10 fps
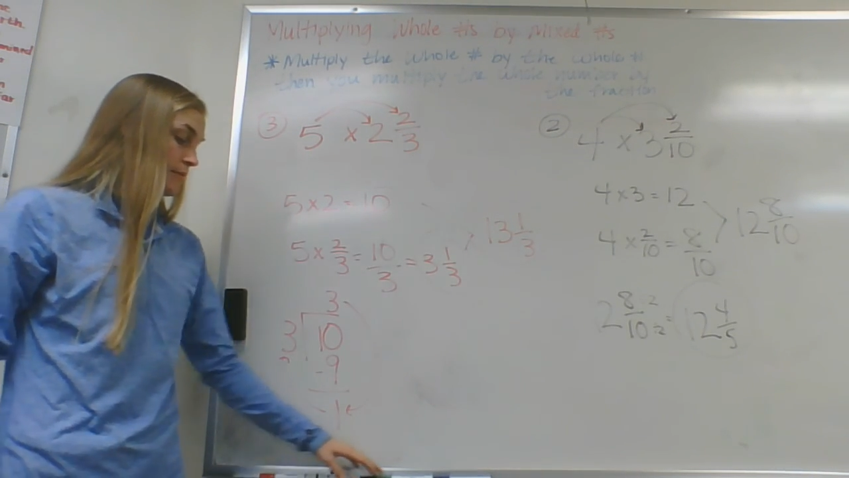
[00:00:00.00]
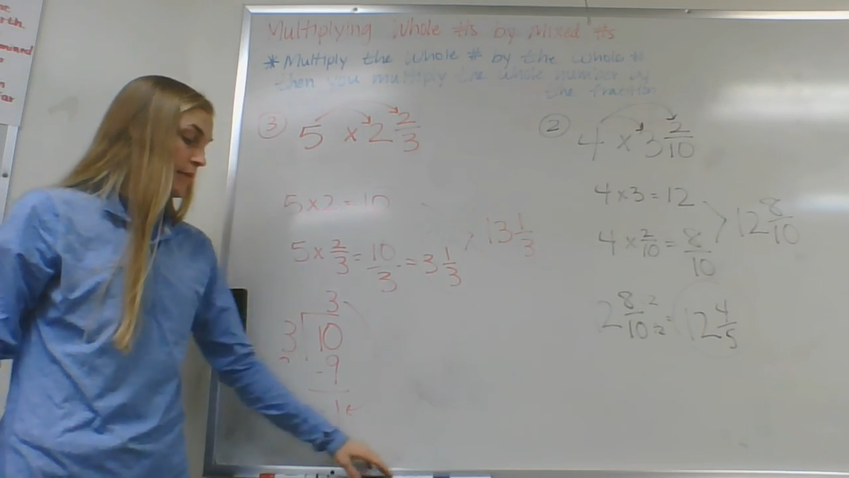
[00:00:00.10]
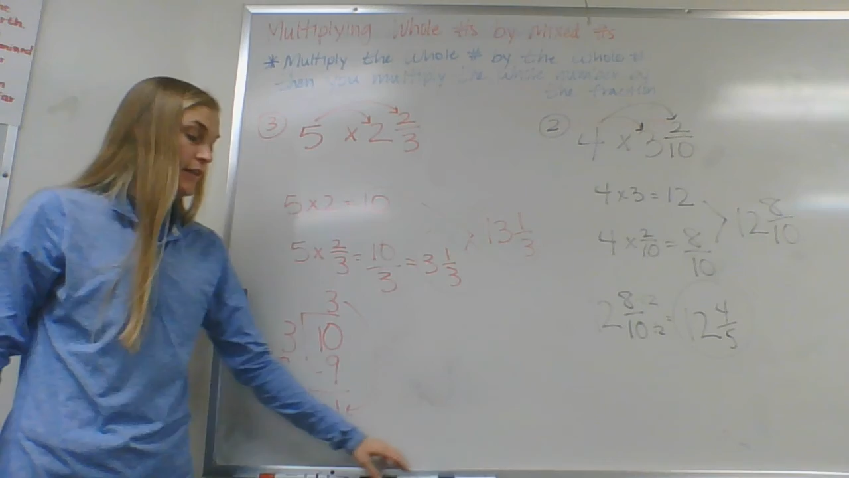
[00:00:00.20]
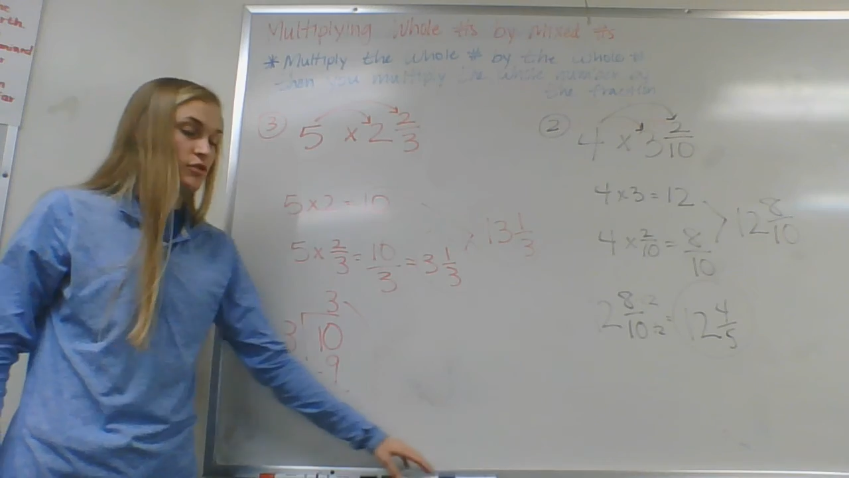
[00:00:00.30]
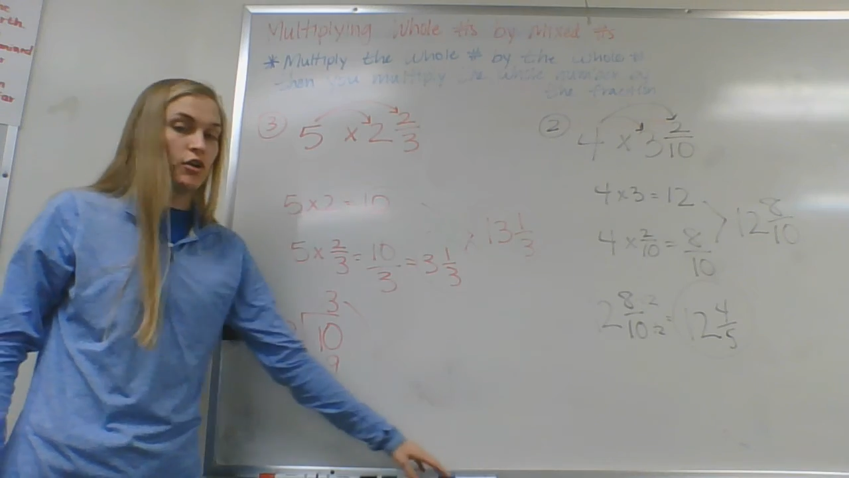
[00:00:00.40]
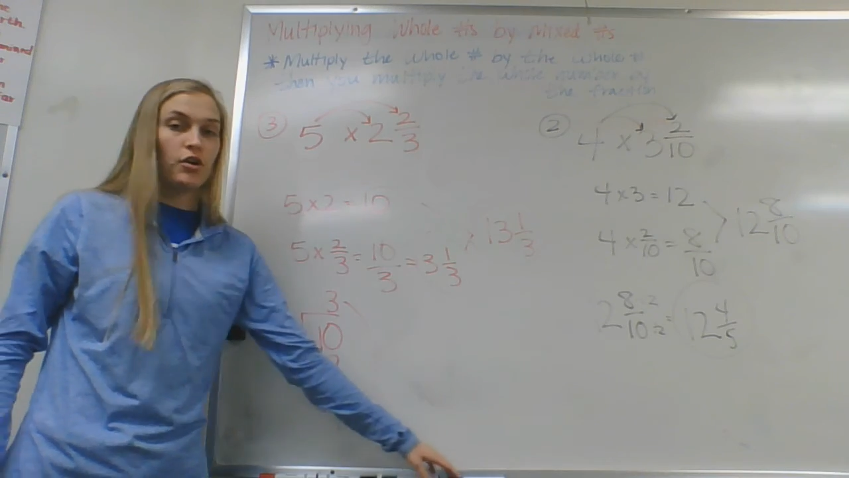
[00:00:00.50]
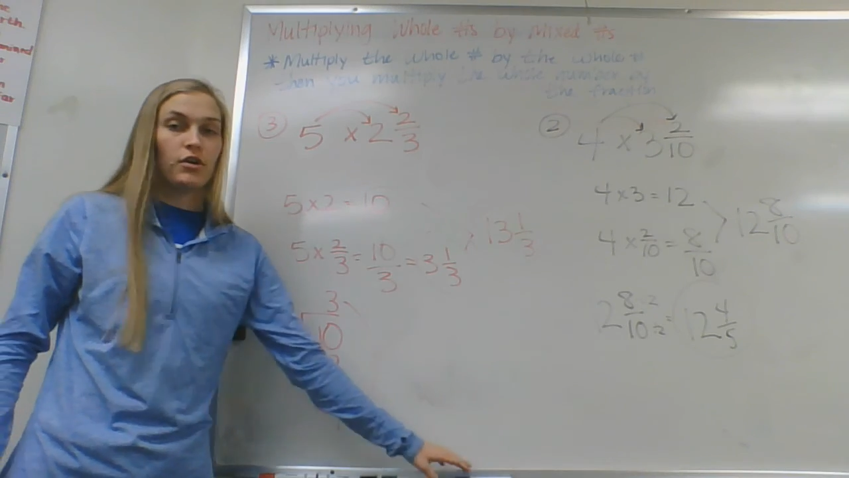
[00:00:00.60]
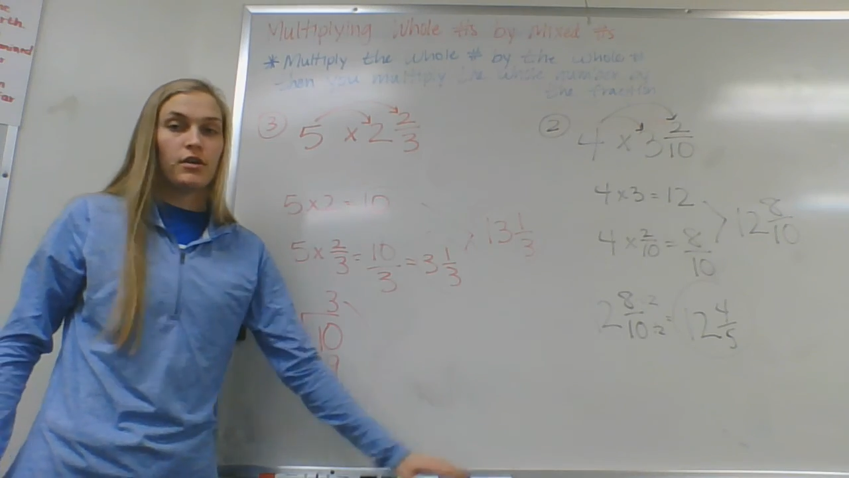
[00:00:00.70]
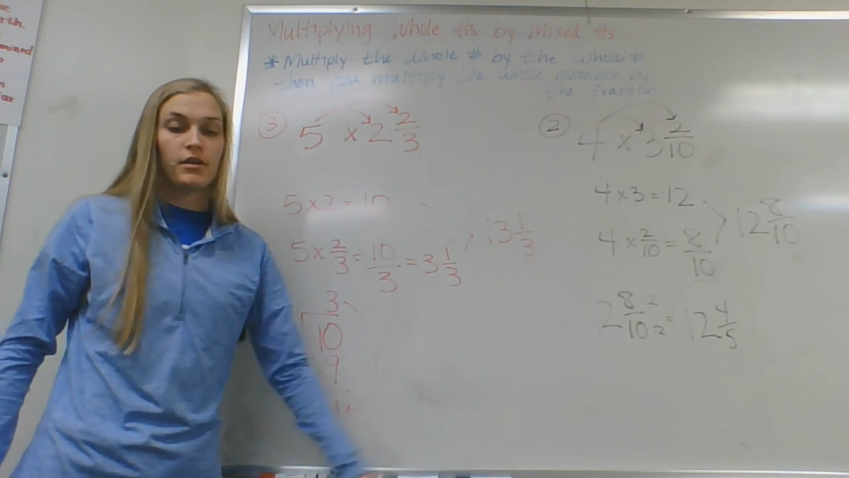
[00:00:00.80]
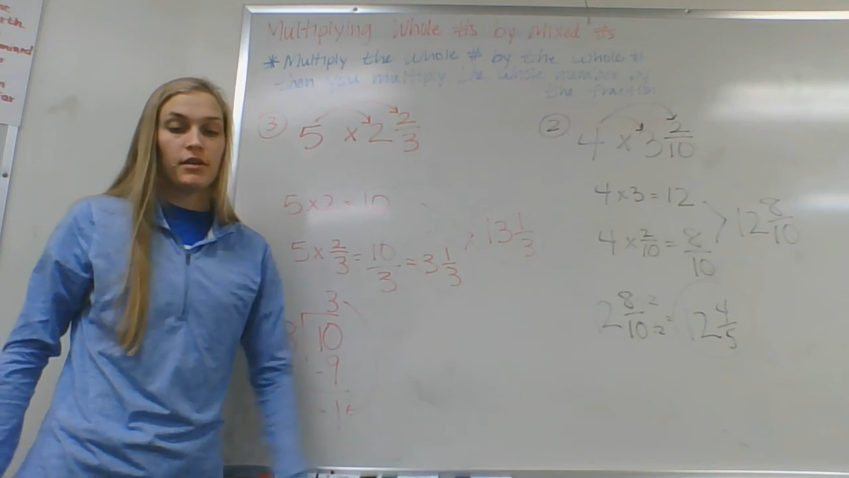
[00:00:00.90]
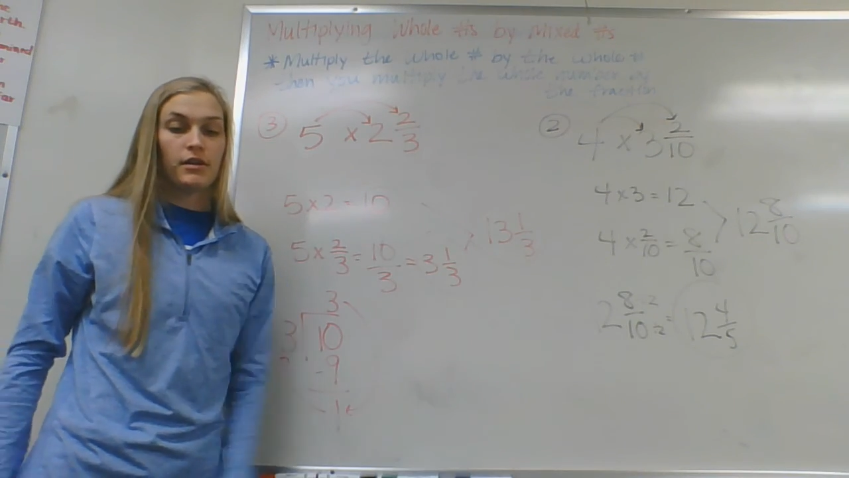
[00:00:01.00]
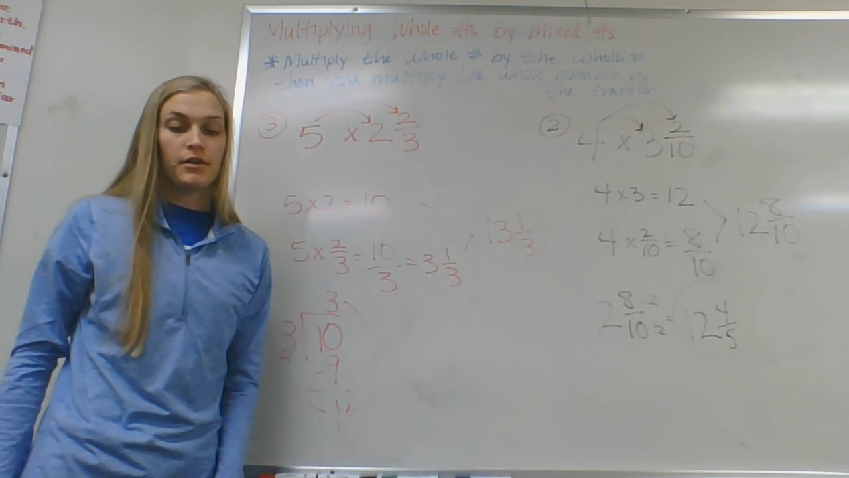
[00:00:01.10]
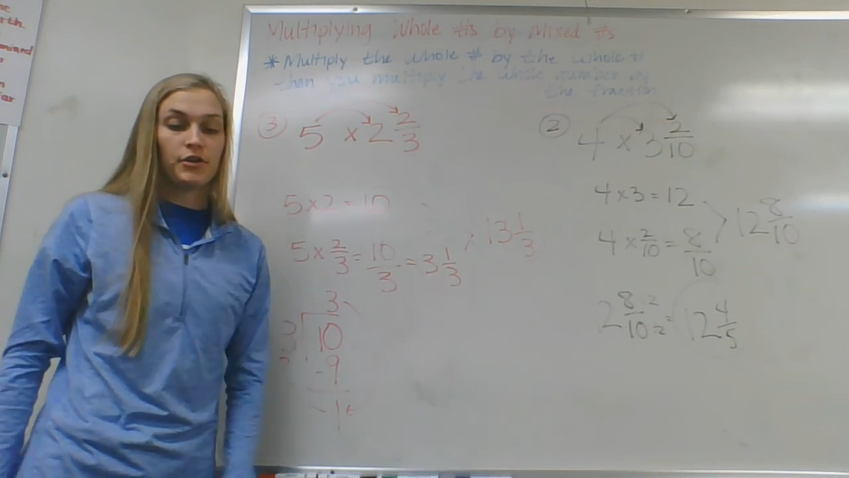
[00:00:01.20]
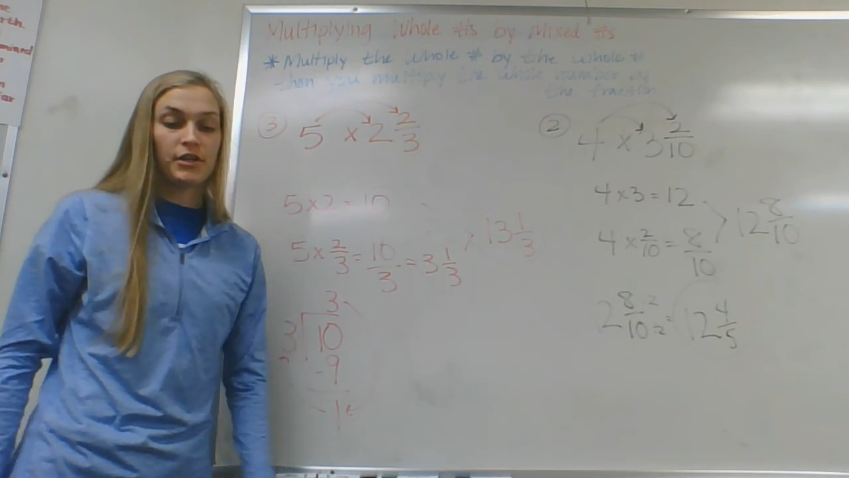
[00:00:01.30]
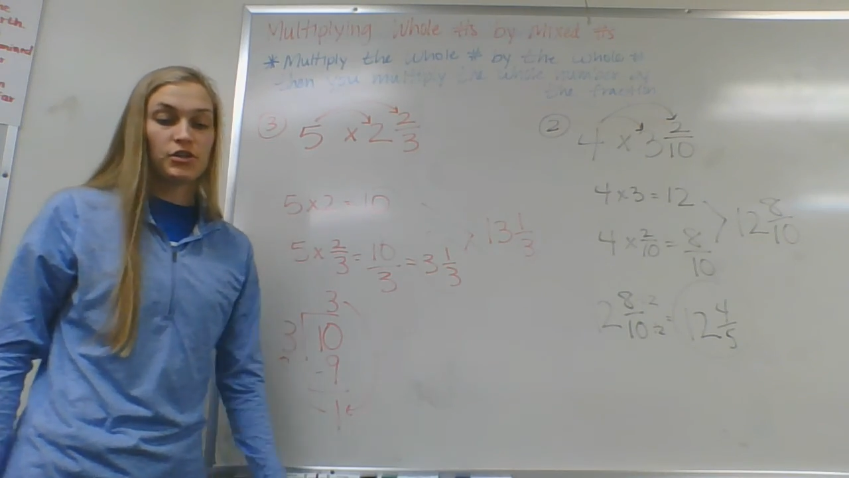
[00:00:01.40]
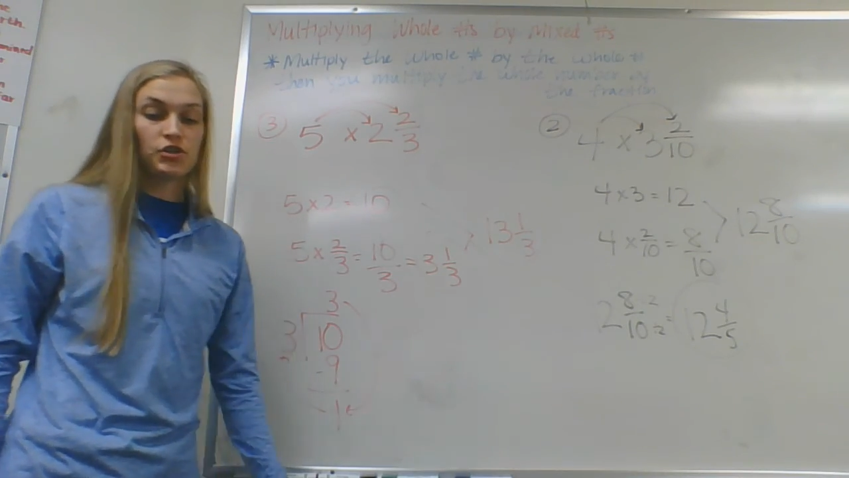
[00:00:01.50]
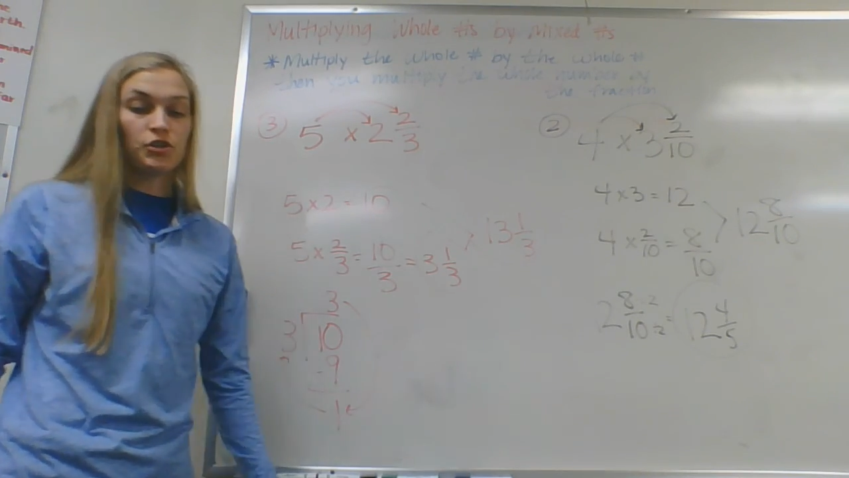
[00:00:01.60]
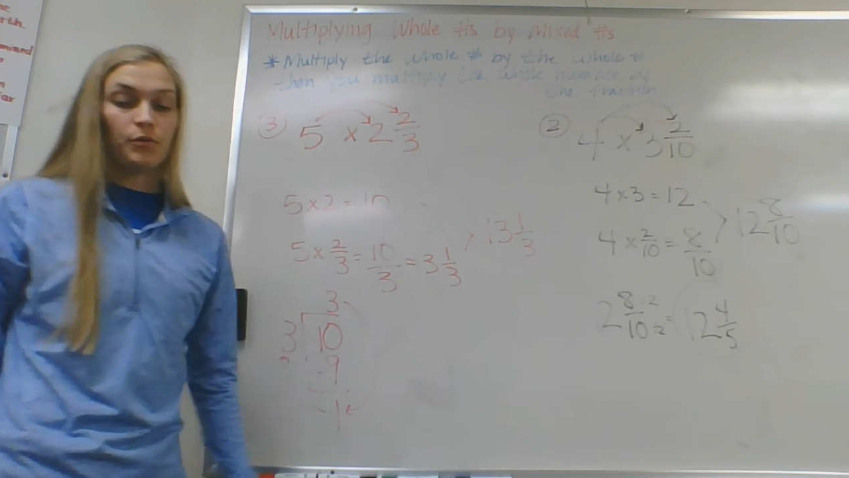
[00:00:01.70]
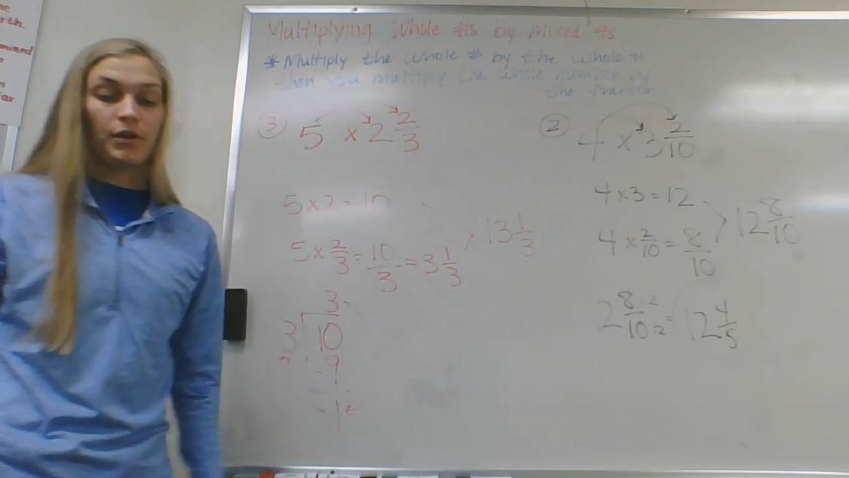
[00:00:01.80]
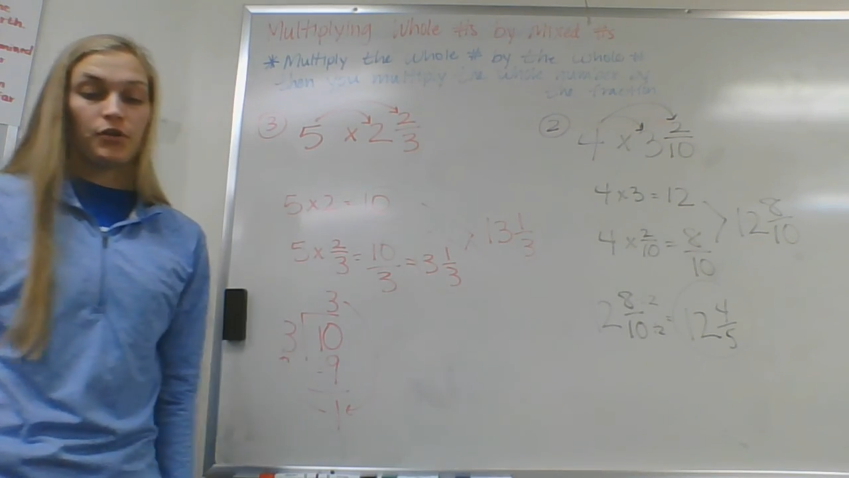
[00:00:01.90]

that's all there is to it.